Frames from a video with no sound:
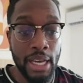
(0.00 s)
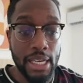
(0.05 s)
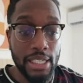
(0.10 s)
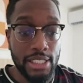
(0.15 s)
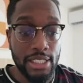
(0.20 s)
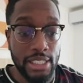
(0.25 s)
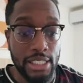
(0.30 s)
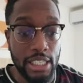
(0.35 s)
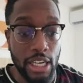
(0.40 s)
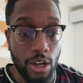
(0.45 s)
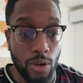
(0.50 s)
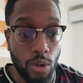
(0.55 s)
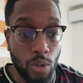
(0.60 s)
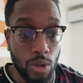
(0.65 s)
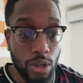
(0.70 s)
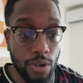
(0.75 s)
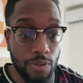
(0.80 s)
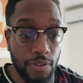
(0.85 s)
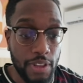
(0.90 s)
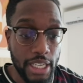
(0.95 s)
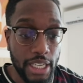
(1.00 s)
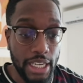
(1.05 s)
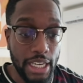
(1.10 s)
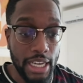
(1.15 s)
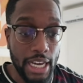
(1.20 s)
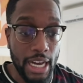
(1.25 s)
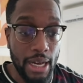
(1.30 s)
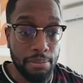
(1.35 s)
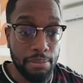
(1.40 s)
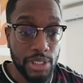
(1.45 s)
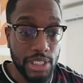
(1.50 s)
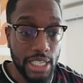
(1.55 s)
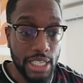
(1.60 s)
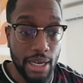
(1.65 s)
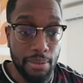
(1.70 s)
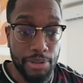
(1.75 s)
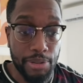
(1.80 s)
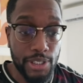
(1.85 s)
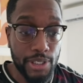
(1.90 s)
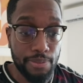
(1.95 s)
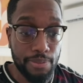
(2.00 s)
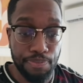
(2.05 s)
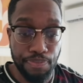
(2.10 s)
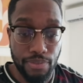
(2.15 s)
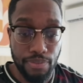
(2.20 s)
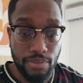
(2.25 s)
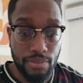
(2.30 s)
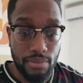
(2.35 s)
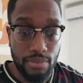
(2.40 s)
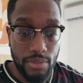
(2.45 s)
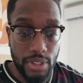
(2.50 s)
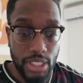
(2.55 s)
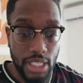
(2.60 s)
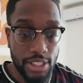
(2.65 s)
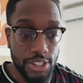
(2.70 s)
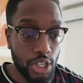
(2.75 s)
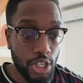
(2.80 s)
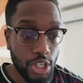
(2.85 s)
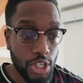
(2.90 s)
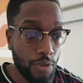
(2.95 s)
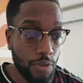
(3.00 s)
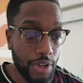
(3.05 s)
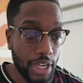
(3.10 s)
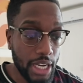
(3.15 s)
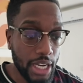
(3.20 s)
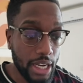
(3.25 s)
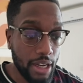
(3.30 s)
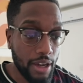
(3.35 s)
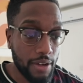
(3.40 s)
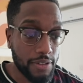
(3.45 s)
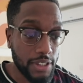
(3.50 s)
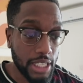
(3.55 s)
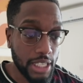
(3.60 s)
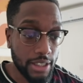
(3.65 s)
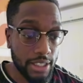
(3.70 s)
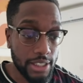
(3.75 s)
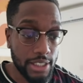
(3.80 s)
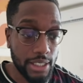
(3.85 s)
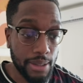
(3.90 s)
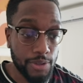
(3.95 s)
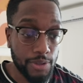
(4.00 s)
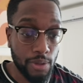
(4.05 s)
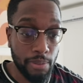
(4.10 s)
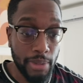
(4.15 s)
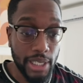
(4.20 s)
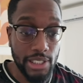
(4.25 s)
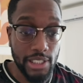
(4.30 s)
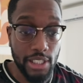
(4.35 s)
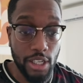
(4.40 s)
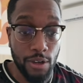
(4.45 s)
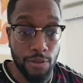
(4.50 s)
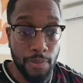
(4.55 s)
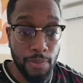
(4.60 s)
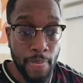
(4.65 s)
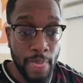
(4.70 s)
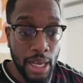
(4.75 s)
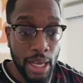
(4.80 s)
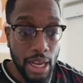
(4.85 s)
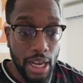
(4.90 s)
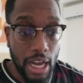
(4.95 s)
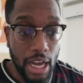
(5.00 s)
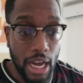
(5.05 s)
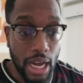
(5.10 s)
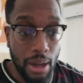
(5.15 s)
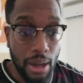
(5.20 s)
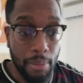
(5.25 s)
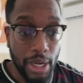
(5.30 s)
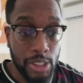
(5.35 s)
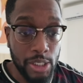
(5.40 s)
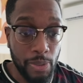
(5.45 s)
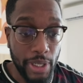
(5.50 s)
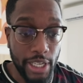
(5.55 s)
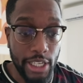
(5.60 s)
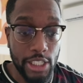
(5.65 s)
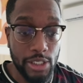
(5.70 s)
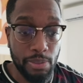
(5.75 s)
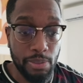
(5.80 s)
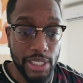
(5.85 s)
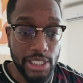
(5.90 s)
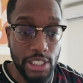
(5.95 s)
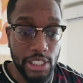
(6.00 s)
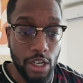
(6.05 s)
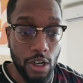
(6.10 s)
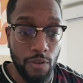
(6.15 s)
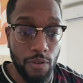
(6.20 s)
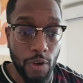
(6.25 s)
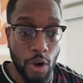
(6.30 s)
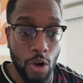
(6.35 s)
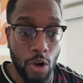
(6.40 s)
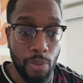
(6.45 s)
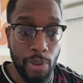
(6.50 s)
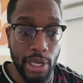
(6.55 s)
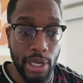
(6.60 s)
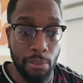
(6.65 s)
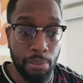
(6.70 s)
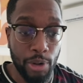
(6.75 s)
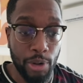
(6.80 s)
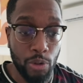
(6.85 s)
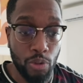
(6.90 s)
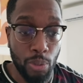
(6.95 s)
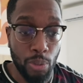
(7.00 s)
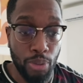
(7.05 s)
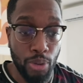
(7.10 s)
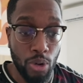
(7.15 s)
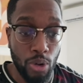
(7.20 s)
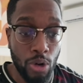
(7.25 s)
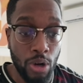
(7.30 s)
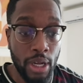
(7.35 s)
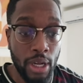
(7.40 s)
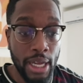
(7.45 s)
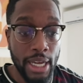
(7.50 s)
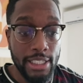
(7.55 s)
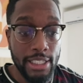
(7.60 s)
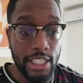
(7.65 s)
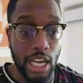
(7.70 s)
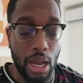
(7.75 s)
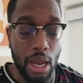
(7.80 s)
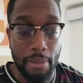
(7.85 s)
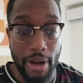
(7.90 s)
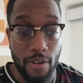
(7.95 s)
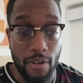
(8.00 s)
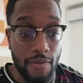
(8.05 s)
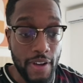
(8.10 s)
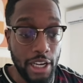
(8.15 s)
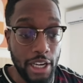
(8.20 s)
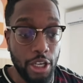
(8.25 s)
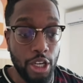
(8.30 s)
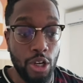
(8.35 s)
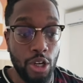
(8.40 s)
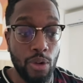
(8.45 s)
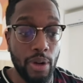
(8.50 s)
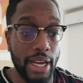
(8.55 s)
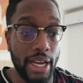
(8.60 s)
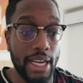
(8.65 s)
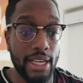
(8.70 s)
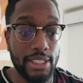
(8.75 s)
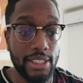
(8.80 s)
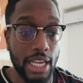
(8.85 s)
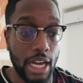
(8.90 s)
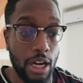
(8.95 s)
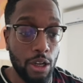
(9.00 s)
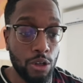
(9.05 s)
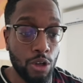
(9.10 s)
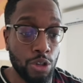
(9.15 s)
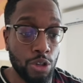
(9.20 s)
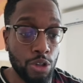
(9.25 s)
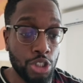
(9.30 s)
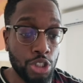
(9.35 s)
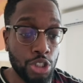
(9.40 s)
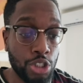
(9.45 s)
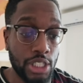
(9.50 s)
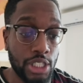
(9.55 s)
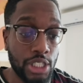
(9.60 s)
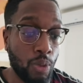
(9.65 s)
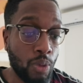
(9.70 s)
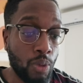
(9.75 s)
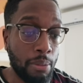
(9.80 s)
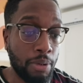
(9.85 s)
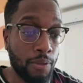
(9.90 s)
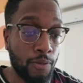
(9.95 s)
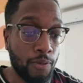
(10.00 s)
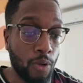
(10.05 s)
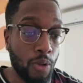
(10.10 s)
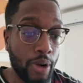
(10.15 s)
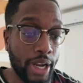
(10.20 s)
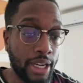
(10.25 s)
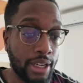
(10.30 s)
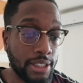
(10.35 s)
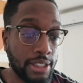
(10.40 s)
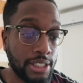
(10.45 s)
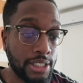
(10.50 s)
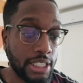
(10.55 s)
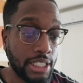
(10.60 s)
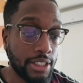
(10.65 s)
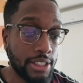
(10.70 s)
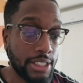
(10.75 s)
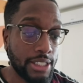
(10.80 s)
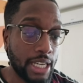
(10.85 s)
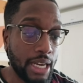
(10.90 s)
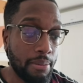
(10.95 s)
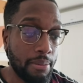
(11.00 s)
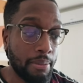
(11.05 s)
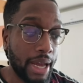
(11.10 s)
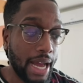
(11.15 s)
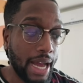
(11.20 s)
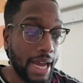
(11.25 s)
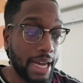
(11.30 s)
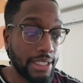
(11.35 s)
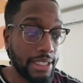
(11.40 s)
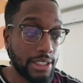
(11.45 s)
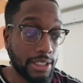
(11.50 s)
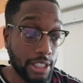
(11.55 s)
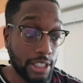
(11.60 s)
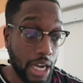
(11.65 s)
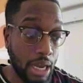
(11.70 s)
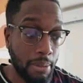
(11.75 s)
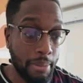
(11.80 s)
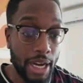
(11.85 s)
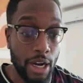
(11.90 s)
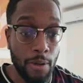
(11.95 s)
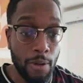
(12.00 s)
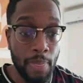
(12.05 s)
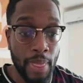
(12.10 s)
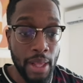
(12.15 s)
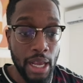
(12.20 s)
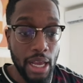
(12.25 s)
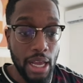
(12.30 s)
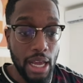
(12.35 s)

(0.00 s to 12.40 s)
Set all of the steps. So over here, I've set the steps for myself. I speak as myself, opening, build rapport. Timeout value is how long does it wait before it considers them as timeout.